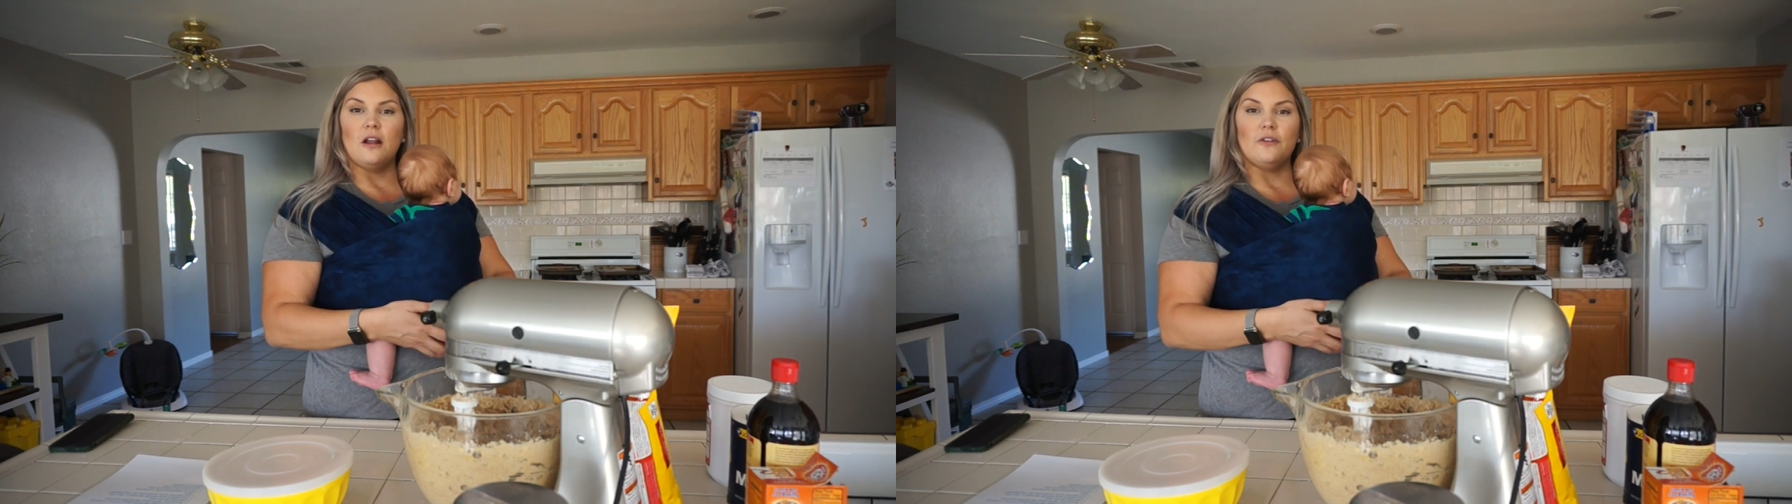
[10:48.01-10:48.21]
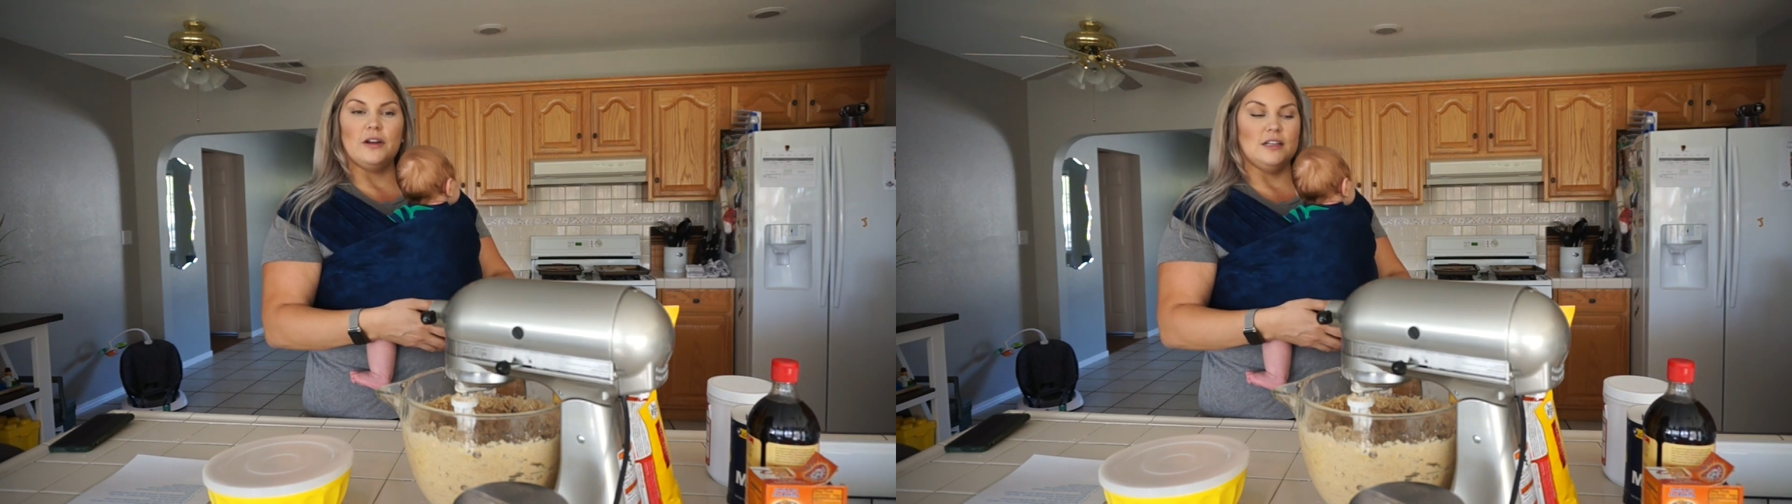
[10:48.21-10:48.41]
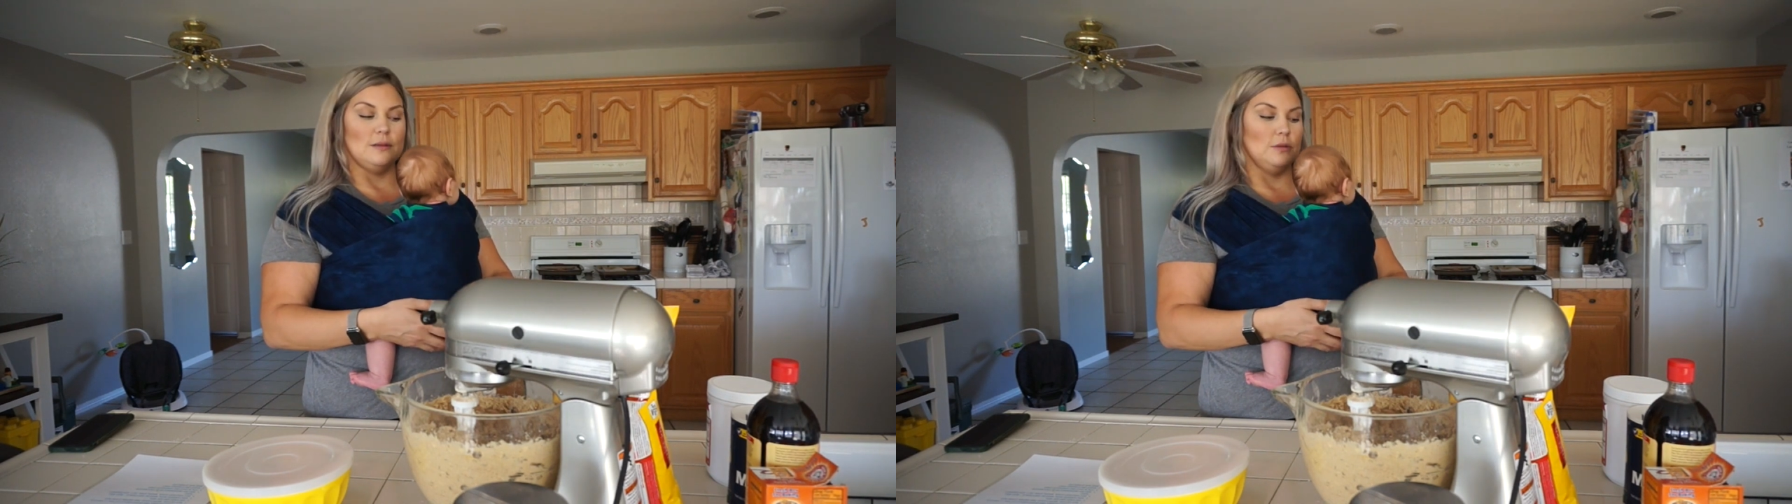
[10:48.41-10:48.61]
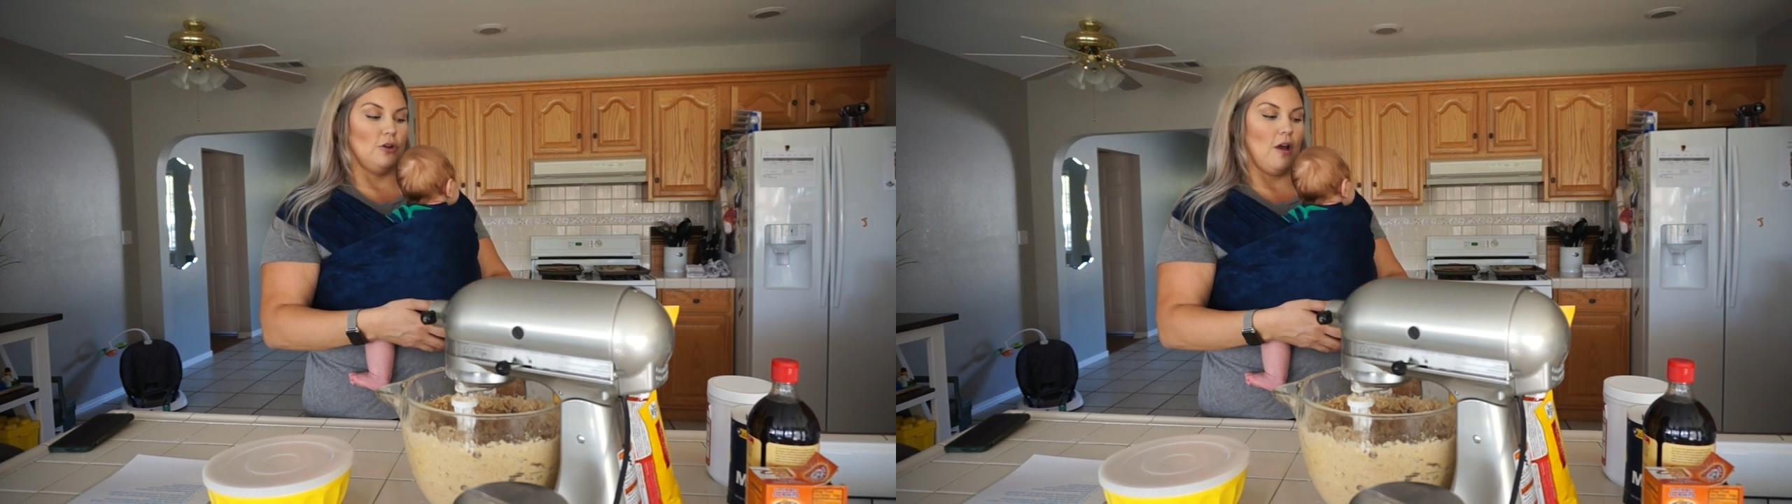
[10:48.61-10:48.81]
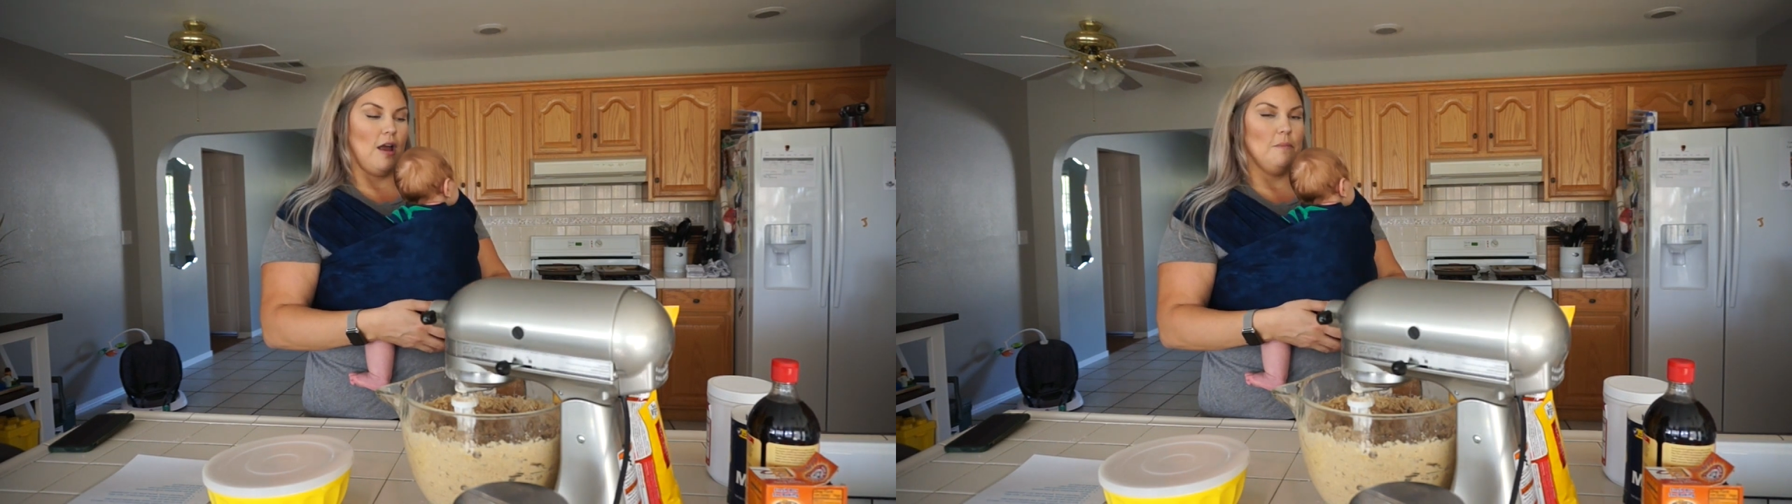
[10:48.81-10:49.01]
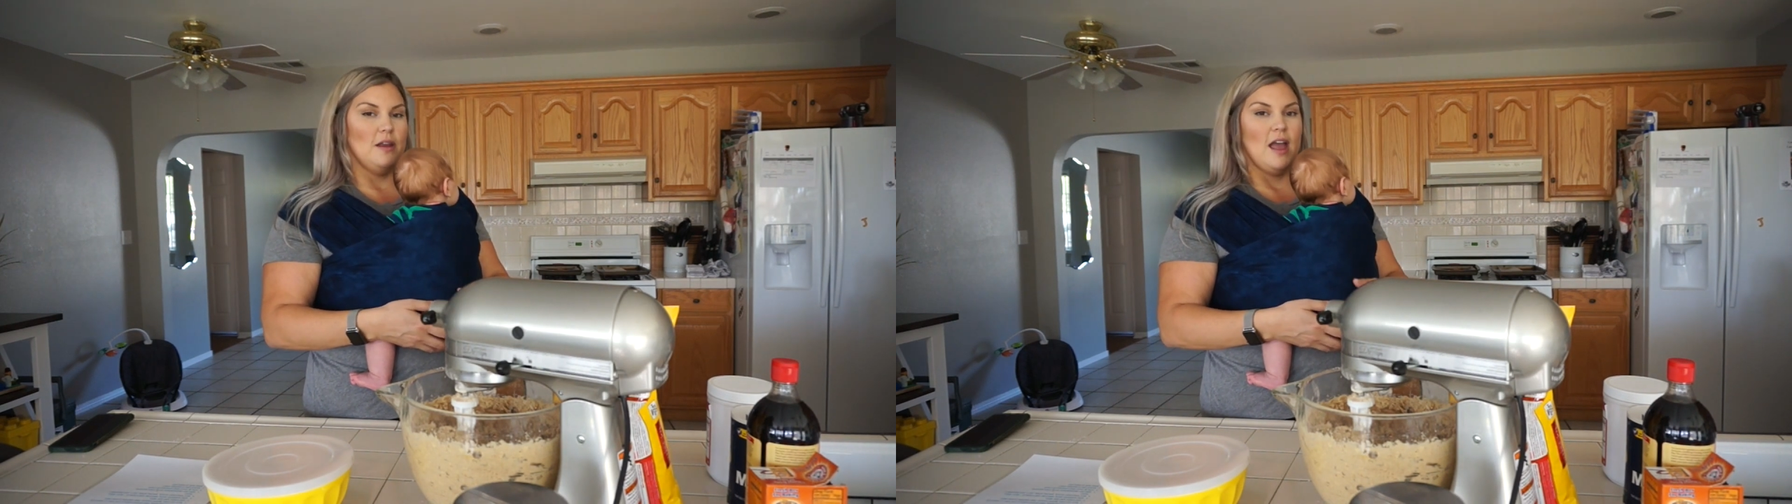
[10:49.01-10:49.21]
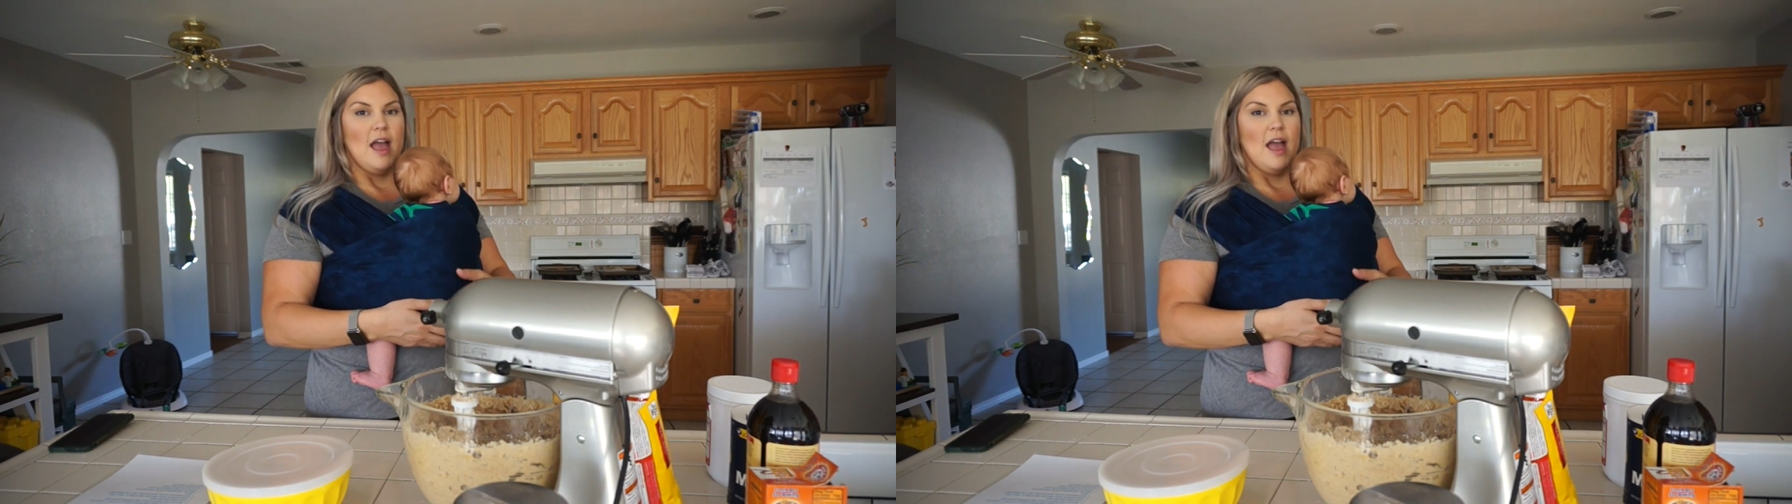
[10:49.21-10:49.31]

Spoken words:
already subscribed,